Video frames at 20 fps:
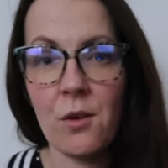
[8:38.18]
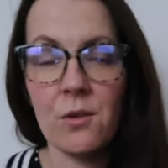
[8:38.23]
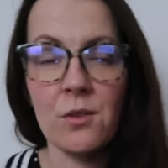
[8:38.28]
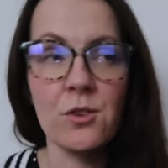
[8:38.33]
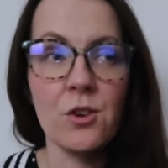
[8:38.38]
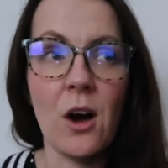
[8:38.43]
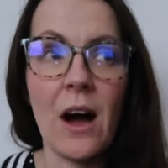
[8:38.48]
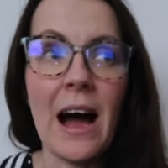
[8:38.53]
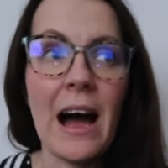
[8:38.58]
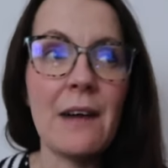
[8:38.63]

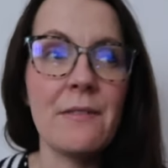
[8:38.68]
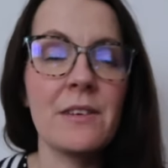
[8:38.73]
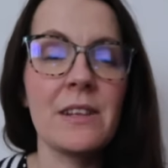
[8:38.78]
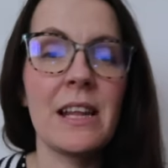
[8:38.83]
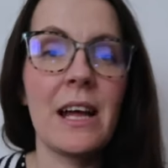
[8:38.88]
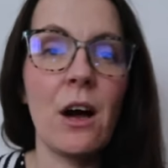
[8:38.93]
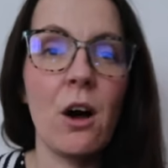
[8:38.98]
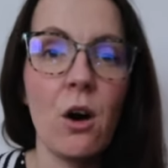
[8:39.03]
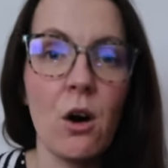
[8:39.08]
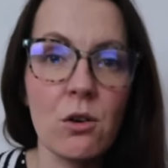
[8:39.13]
not having
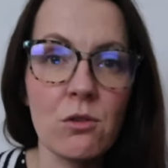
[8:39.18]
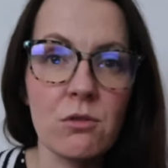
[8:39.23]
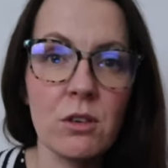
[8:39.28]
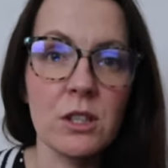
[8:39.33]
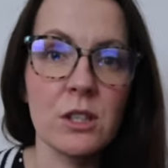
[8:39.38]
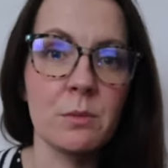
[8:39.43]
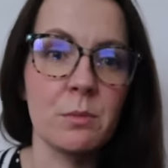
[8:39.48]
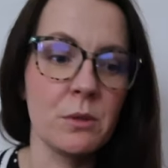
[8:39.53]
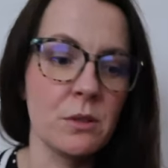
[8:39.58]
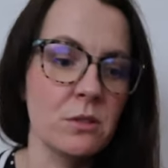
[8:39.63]
like hot
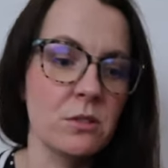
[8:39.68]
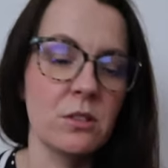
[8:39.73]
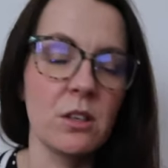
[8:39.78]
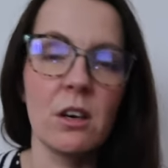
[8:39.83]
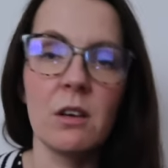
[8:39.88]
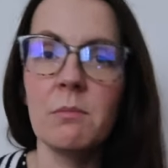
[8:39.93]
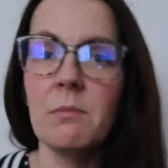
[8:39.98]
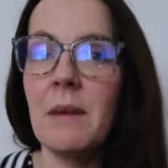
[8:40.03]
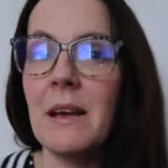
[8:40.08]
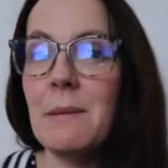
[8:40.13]
cross buns
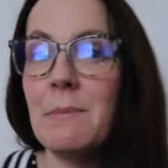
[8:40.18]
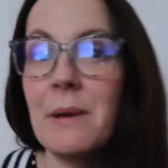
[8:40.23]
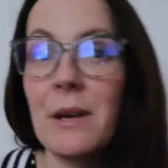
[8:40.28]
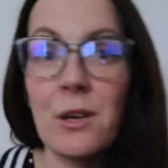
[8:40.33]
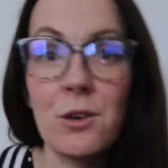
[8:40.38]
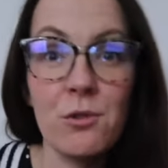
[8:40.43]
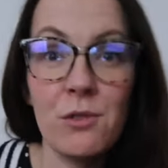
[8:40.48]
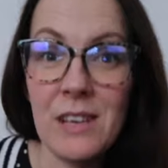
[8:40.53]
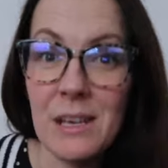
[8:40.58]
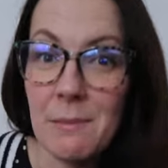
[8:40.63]
or maybe
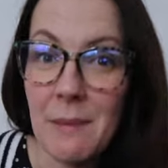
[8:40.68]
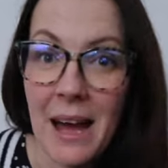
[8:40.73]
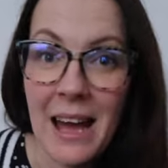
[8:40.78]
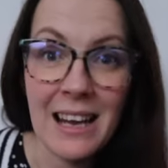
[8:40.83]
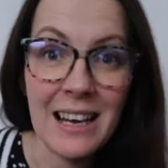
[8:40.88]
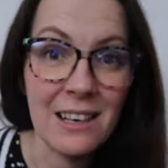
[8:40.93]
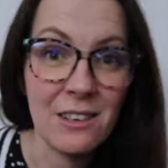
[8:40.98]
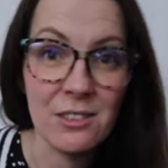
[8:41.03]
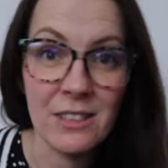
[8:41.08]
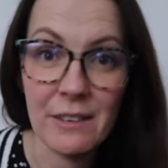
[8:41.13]
a cream
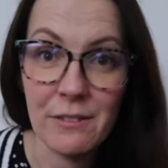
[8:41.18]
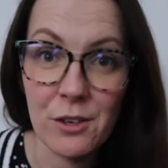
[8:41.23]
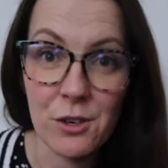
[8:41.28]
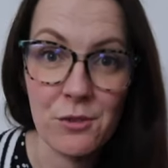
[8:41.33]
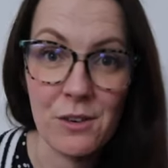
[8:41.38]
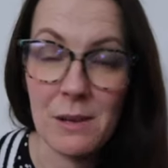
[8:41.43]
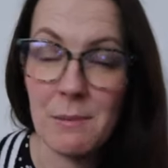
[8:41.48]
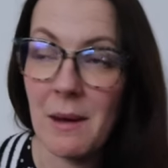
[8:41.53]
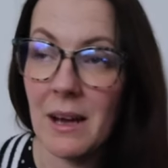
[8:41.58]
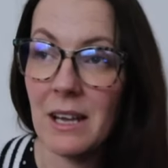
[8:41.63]
egg, I could have a
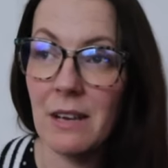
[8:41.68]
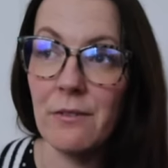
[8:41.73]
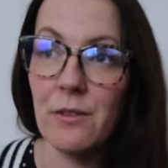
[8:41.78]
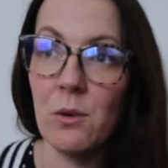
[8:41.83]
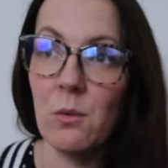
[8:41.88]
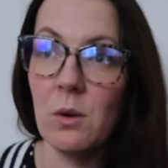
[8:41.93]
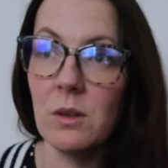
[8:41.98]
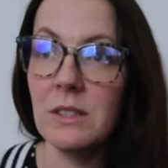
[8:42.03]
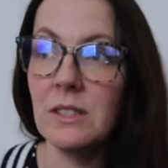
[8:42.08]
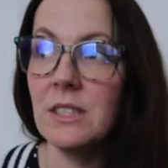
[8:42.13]
cream egg if
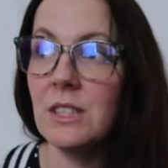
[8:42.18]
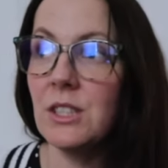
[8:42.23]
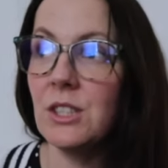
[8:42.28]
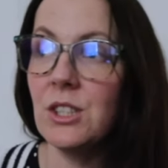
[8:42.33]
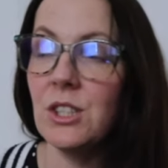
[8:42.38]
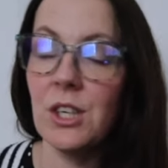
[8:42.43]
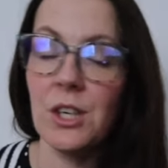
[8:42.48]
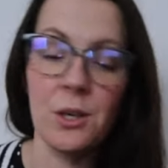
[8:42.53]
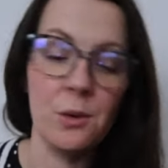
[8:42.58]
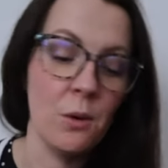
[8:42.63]
I
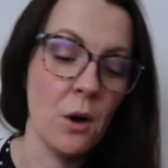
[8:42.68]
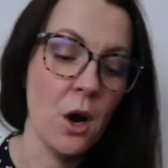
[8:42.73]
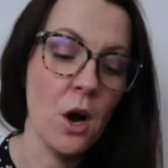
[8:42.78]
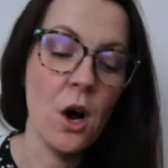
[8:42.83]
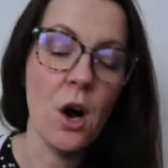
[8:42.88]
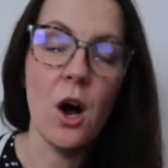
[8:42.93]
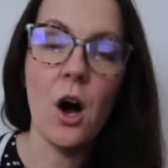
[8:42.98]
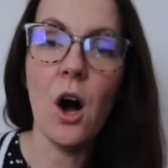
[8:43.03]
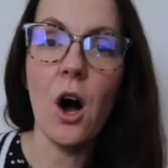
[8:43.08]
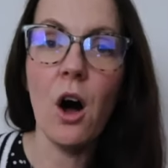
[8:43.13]
wanted to,
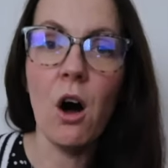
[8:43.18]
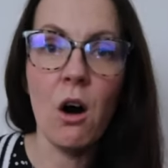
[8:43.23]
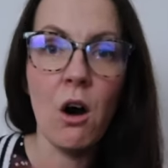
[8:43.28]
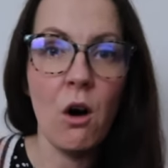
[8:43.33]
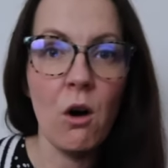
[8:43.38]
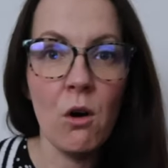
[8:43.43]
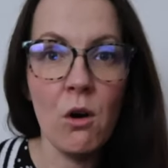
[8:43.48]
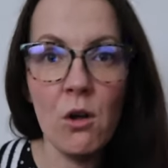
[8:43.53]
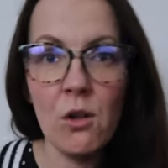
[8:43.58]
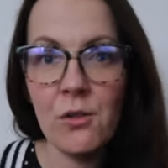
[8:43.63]
or
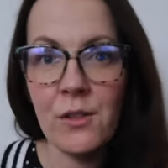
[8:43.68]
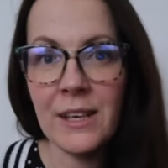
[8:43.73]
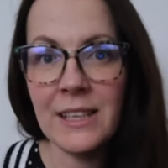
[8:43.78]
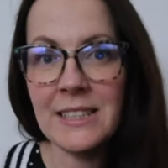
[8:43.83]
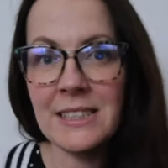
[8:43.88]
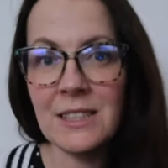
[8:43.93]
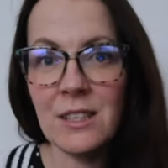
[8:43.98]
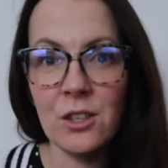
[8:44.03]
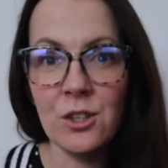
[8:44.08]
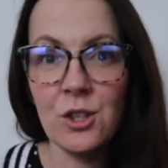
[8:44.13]
all
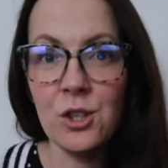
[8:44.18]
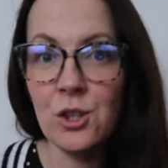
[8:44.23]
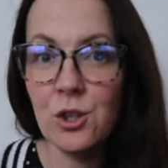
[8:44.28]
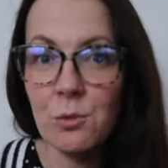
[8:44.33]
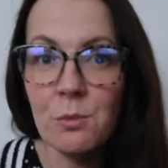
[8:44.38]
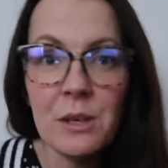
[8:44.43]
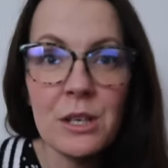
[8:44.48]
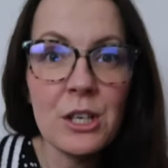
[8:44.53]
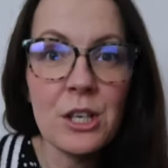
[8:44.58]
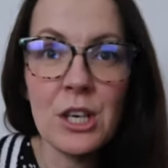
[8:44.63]
this
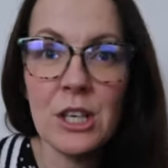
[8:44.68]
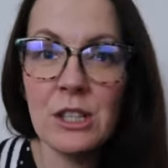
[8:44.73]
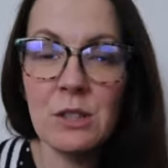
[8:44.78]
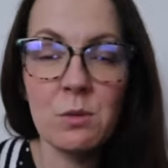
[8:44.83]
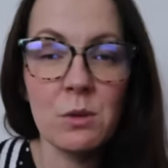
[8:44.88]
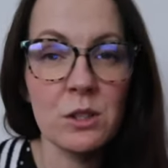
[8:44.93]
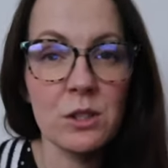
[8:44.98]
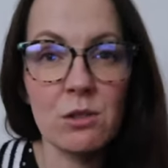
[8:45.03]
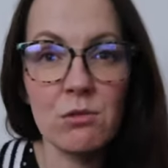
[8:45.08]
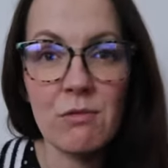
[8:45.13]

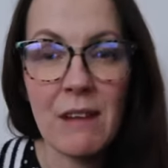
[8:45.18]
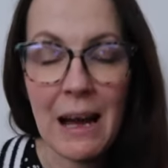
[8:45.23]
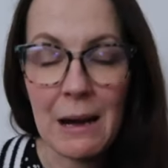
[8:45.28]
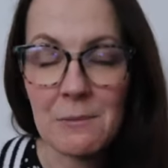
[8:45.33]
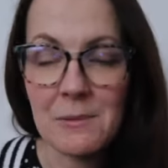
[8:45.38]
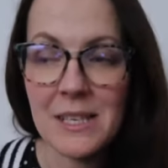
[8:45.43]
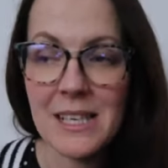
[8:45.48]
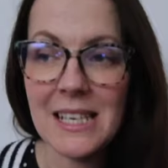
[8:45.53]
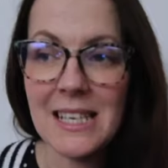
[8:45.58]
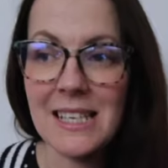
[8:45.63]
yumminess what's
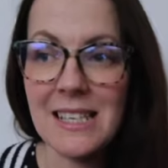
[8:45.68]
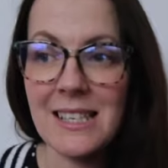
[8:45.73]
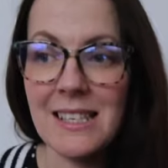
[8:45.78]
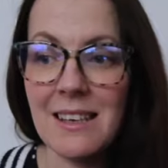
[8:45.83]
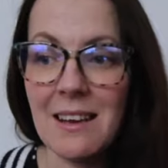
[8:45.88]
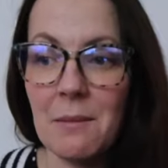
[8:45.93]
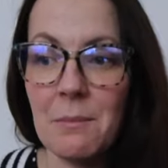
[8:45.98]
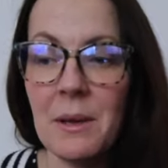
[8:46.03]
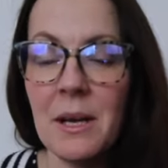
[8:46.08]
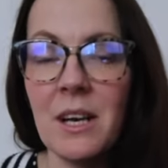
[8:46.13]
around
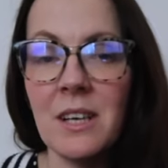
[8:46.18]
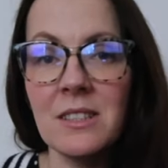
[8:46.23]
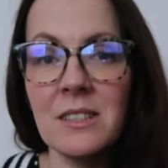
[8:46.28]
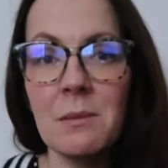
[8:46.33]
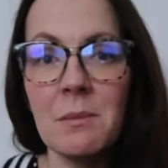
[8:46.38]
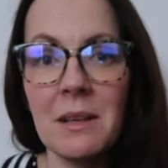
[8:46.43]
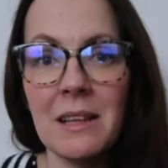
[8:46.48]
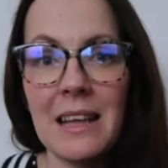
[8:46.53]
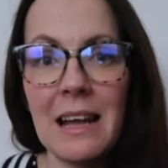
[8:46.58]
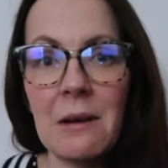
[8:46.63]
Easter, because
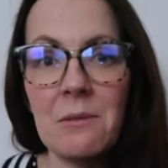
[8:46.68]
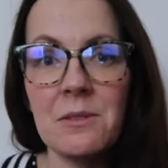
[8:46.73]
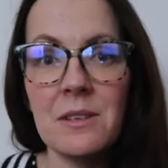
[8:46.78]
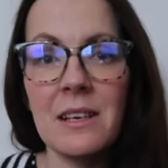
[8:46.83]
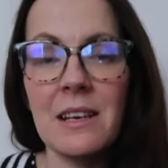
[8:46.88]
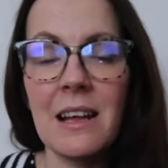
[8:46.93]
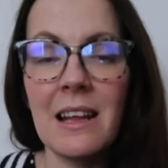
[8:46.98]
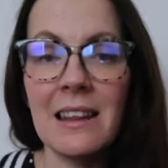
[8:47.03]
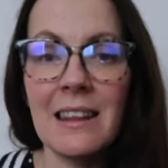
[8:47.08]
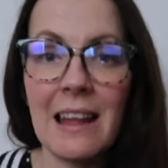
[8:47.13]
I'm
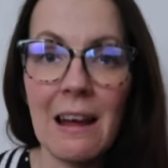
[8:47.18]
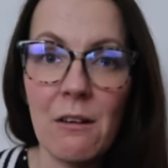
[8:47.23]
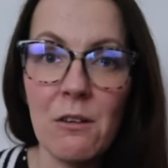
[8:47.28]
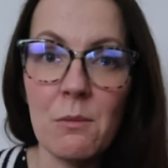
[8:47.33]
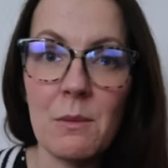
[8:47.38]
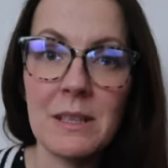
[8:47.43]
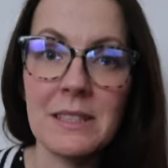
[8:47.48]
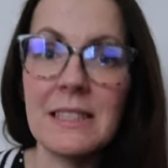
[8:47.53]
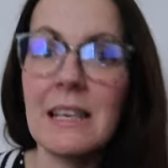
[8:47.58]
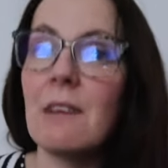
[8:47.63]

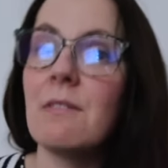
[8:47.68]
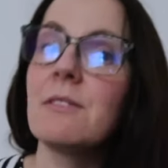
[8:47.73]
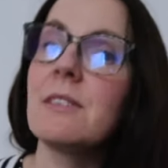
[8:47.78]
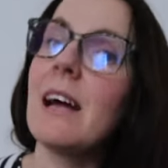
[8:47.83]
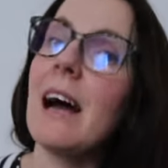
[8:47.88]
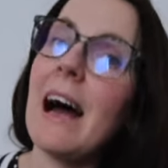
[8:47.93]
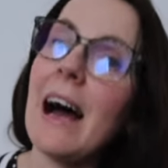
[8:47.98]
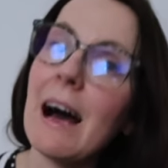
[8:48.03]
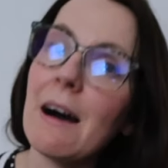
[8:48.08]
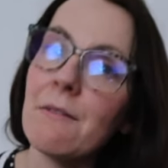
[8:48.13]
allowing myself
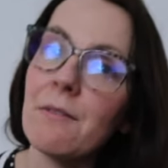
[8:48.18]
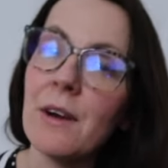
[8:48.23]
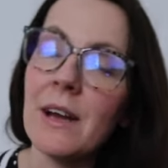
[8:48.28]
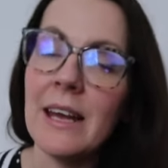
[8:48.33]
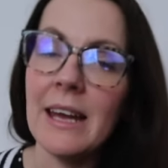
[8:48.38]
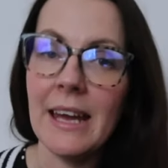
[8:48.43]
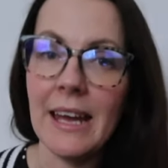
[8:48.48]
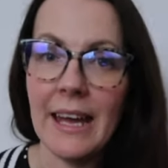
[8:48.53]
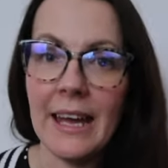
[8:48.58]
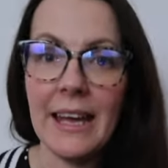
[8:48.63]
to have
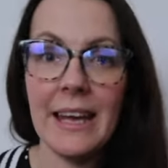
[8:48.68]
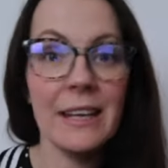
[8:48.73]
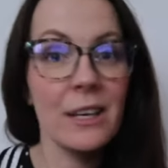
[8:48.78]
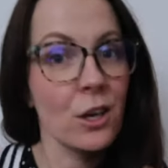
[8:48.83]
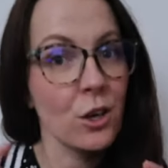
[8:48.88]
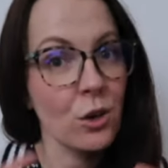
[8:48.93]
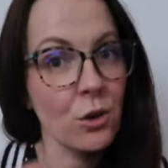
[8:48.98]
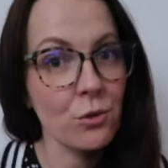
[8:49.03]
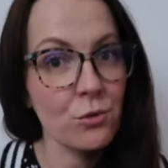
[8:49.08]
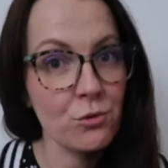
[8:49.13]
it in
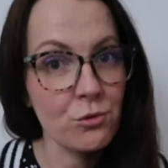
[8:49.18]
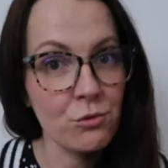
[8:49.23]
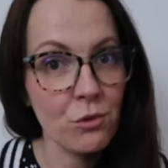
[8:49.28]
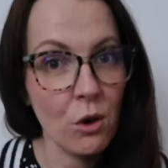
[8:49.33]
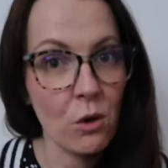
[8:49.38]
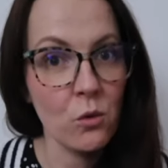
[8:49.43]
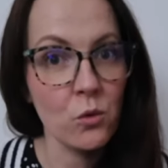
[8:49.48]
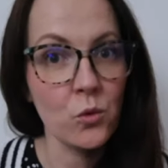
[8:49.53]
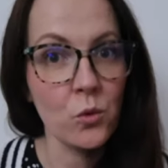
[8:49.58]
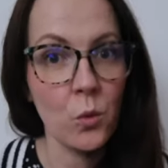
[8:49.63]
a
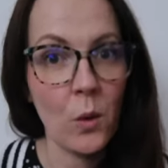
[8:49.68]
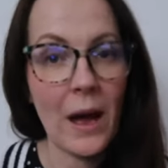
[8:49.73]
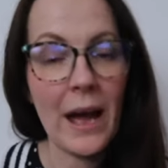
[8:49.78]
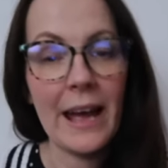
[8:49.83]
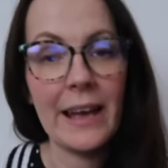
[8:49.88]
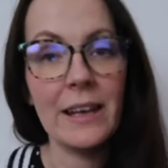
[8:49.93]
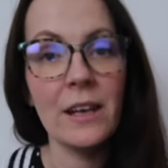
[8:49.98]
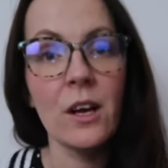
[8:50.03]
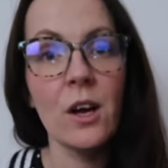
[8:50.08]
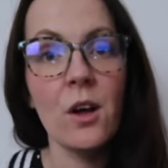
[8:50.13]
controlled
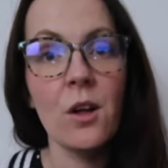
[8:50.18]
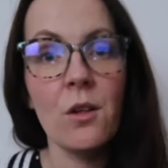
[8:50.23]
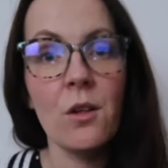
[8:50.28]
way